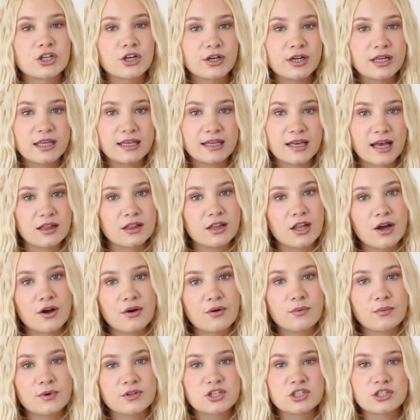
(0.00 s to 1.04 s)
turning
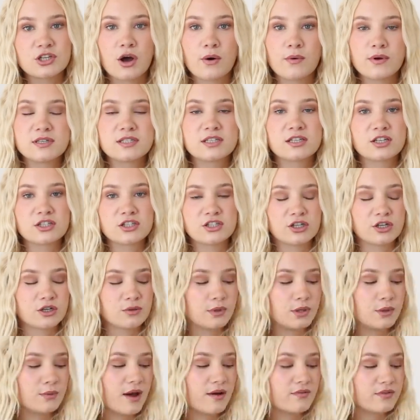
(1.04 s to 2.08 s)
yellow, which is always a
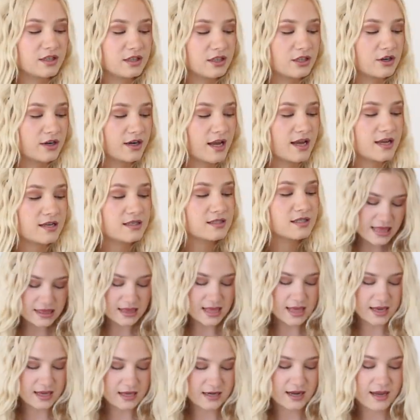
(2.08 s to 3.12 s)
concern when you have a clear case. And
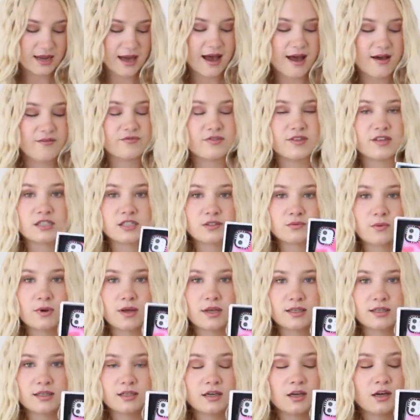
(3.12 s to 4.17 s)
then I have this
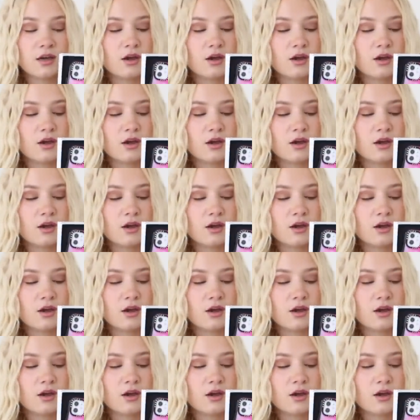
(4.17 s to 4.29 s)
one,